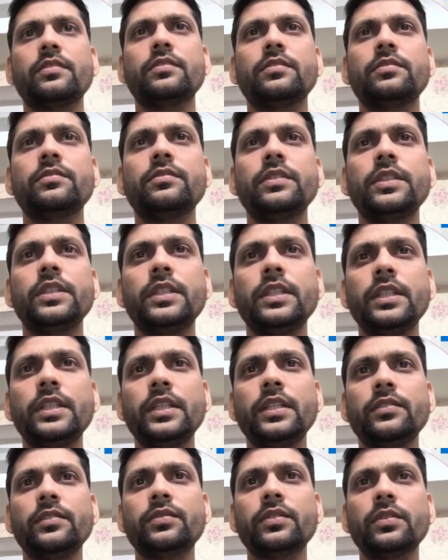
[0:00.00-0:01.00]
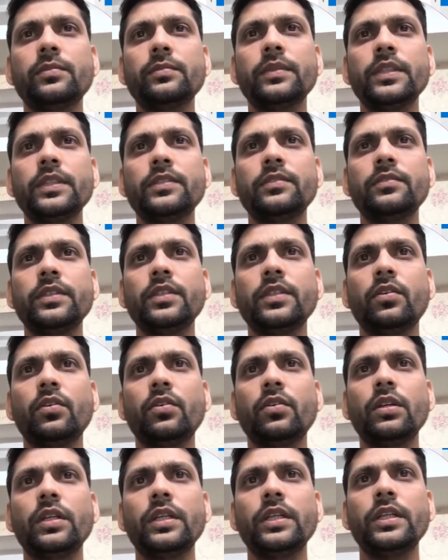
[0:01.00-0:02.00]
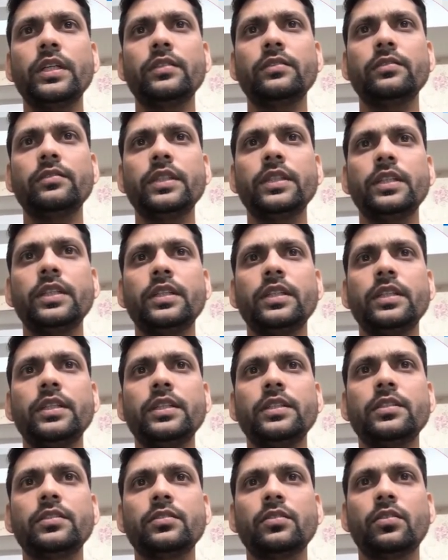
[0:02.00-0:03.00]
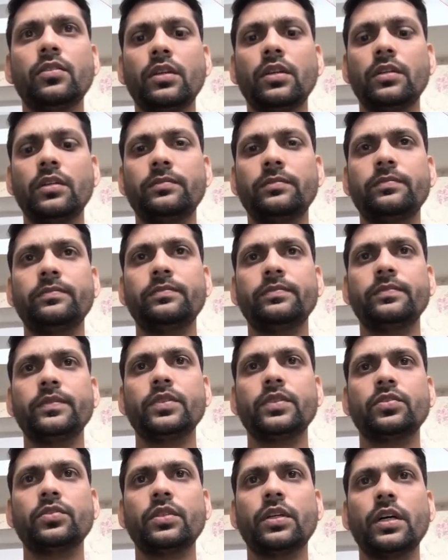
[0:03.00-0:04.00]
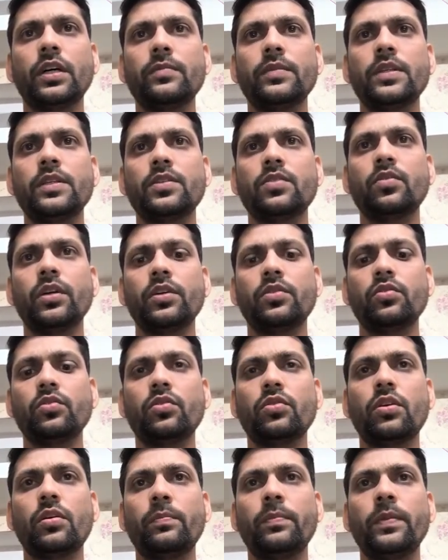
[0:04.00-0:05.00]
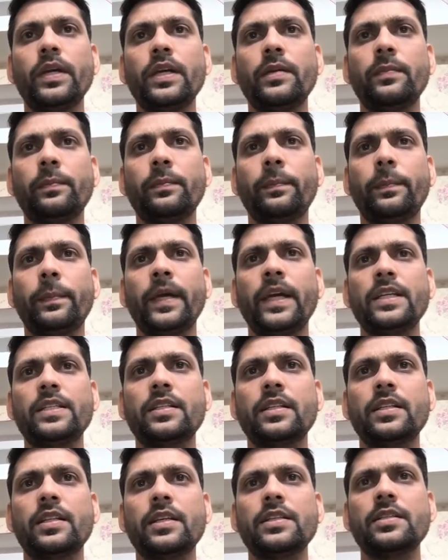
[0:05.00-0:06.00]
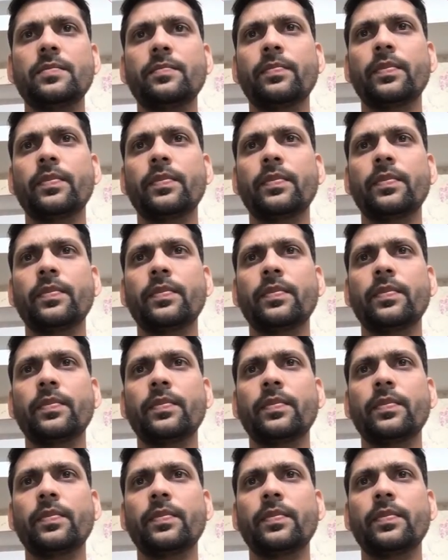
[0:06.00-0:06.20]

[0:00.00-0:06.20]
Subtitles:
We need, from this we need these all. So I'm just going to copy paste these.